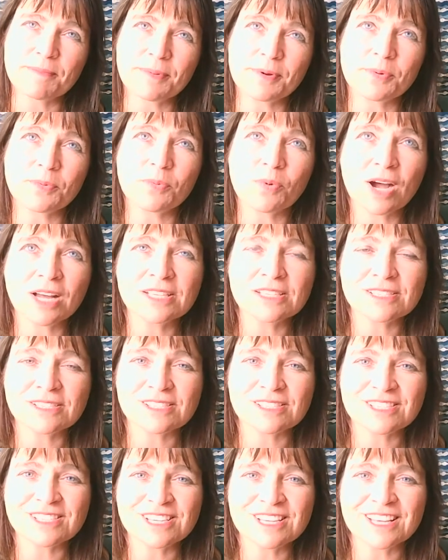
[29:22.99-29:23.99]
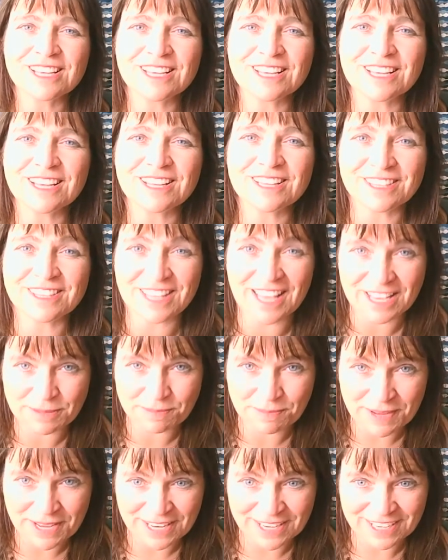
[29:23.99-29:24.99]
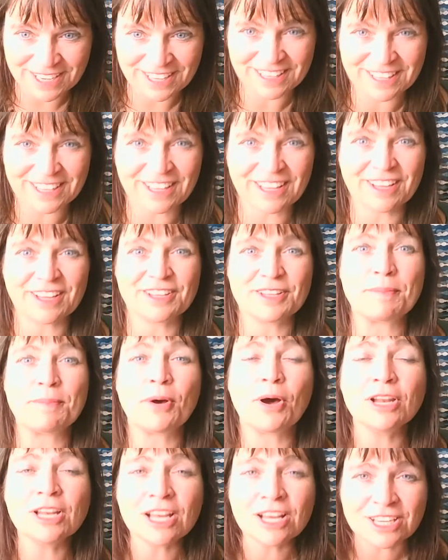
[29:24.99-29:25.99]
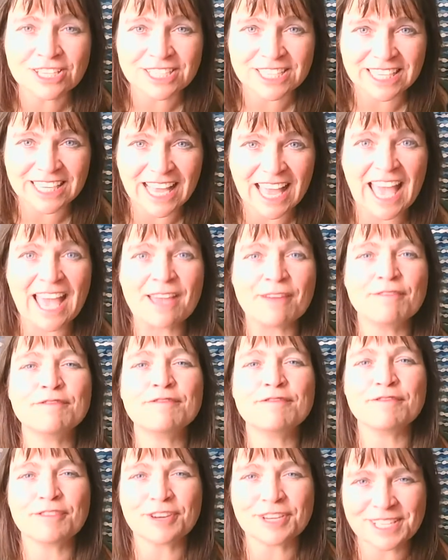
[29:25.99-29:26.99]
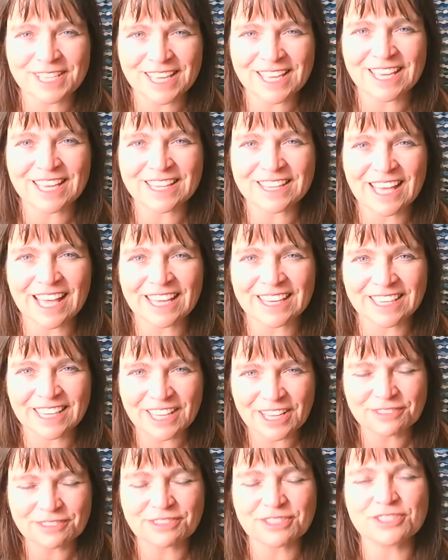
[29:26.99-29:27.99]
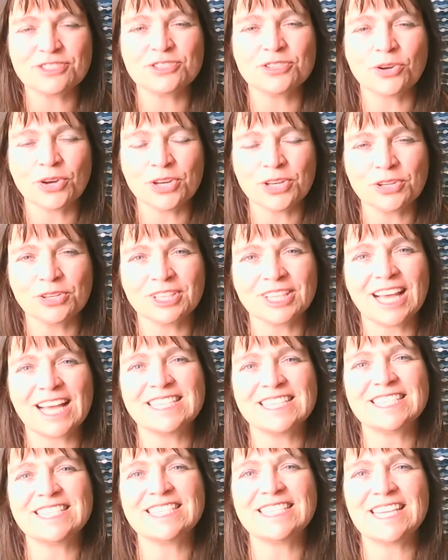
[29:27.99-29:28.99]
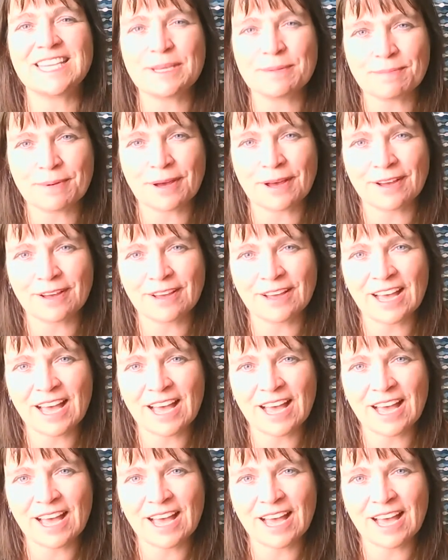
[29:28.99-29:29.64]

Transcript: But once there's been the pollarding every year, then the soil gets deeper